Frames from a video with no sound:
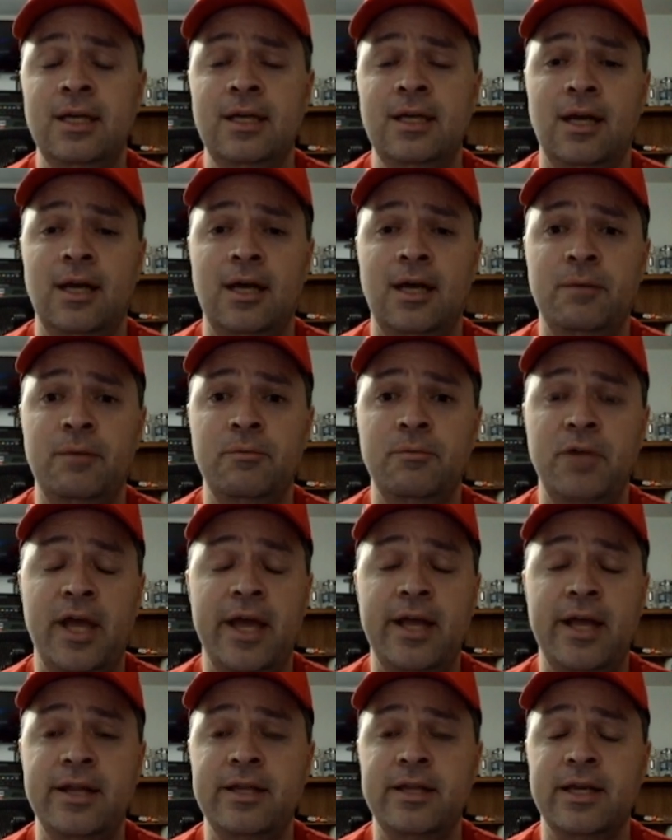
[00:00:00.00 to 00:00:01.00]

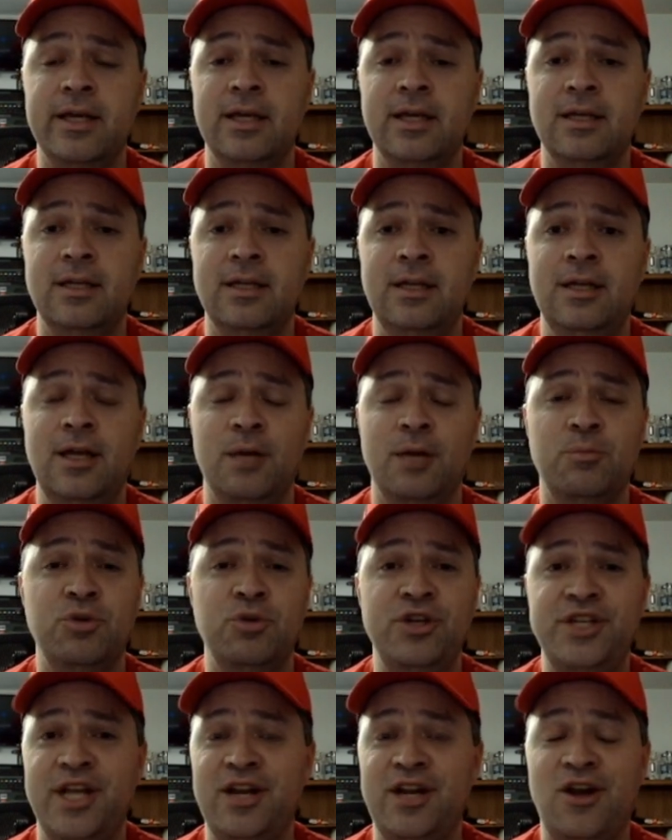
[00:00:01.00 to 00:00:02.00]
I
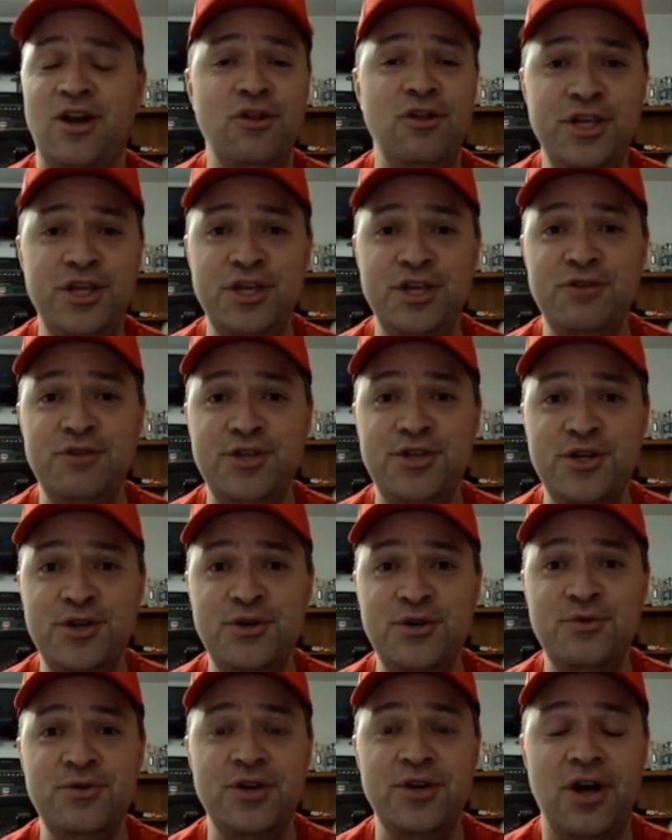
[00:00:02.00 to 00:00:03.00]
appreciate all that you
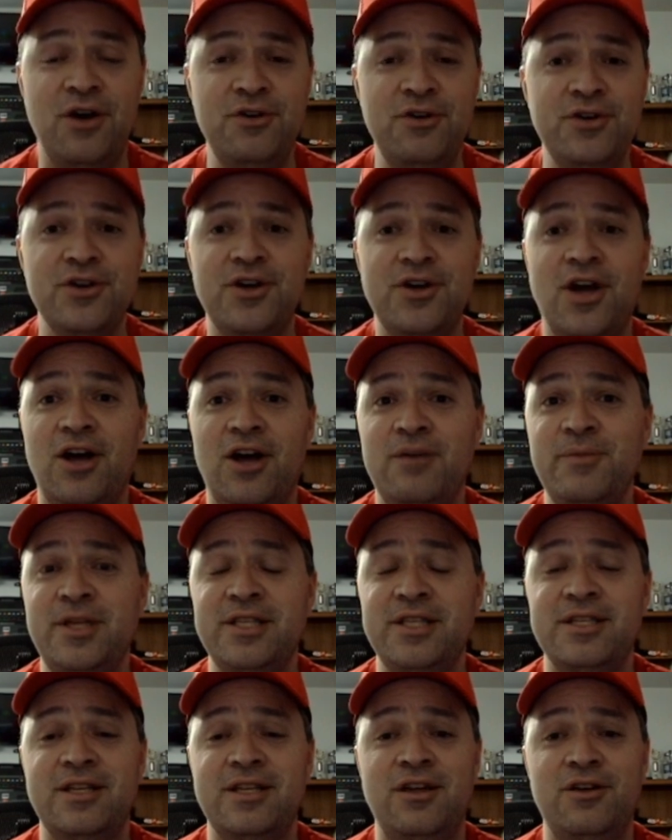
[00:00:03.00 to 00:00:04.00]
do, all your
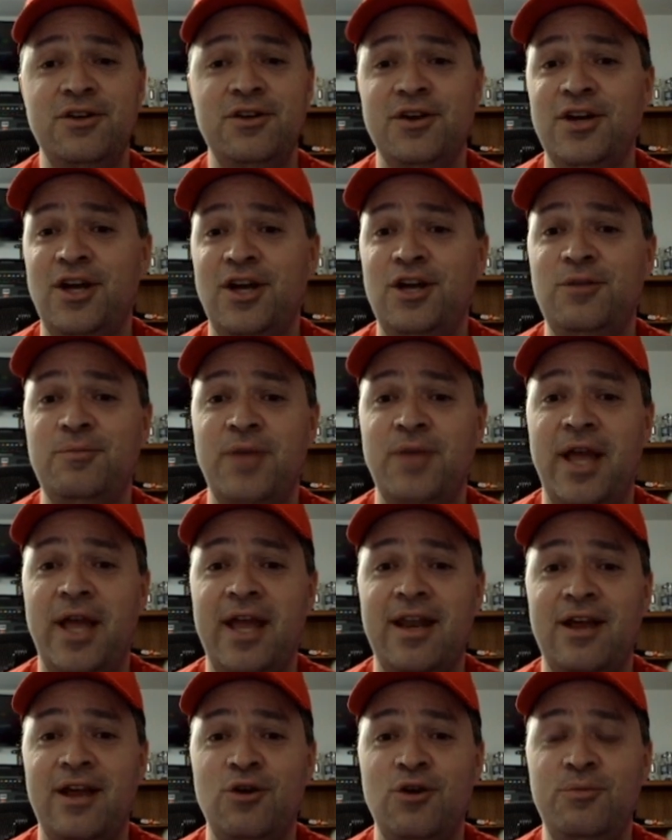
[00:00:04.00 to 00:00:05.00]
comments and all your help,
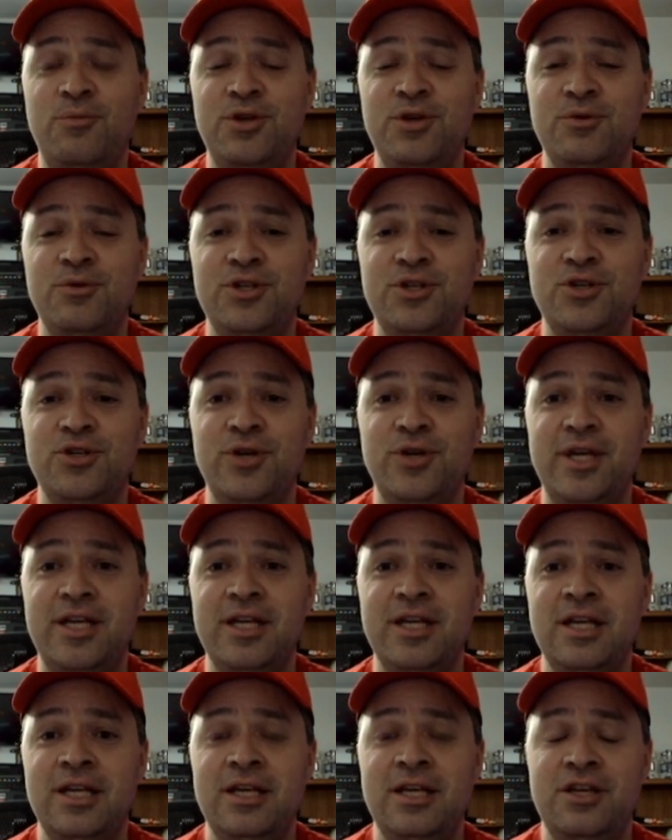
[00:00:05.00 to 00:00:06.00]
and I hope you
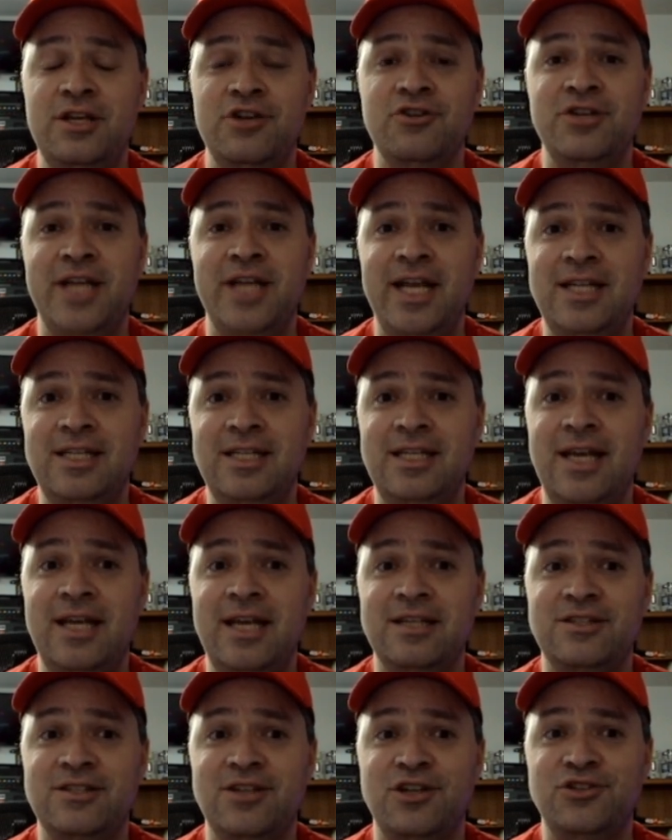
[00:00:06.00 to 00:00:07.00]
enjoy your day today
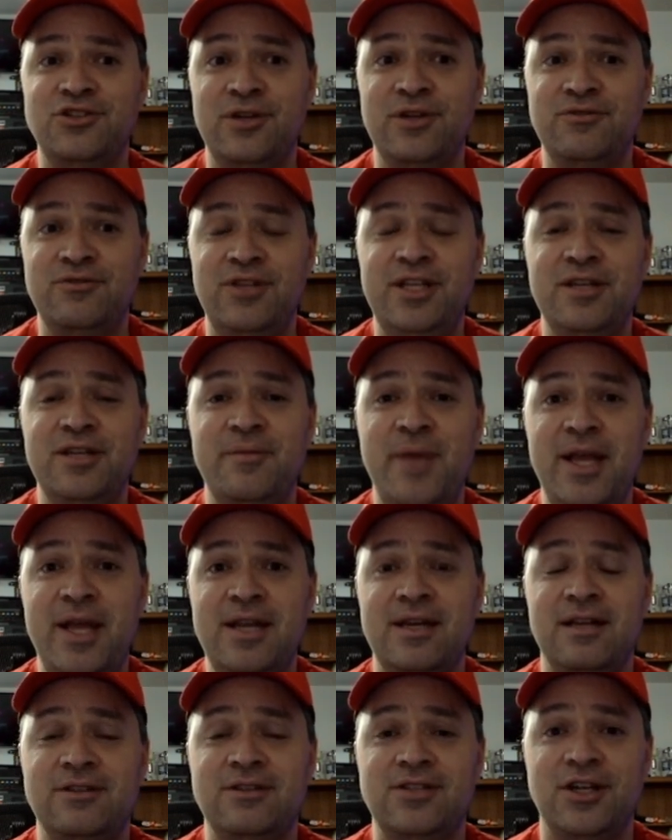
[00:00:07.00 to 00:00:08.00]
in Star Trek Fleet Command,
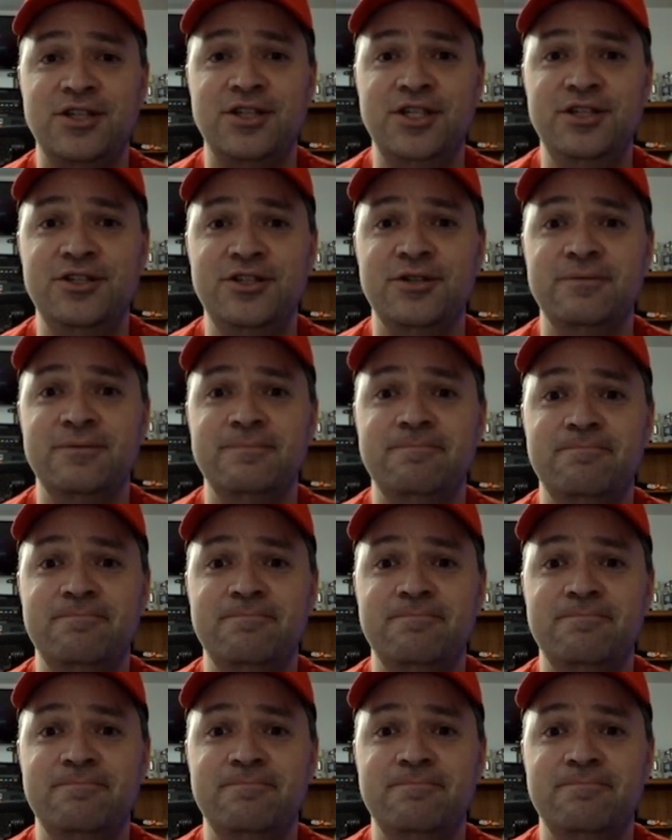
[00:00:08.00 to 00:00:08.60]
and I'll talk to you soon.